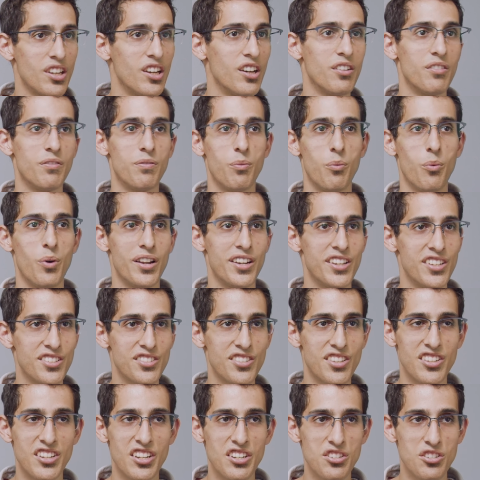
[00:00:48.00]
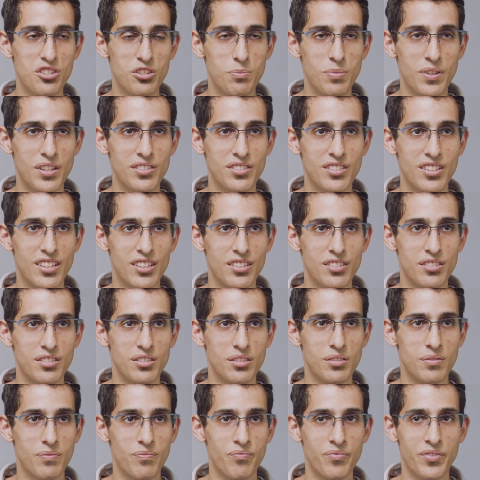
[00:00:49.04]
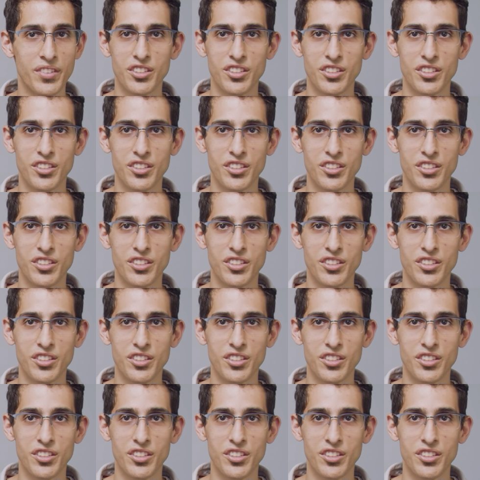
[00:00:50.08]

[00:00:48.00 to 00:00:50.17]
of what is the digital business,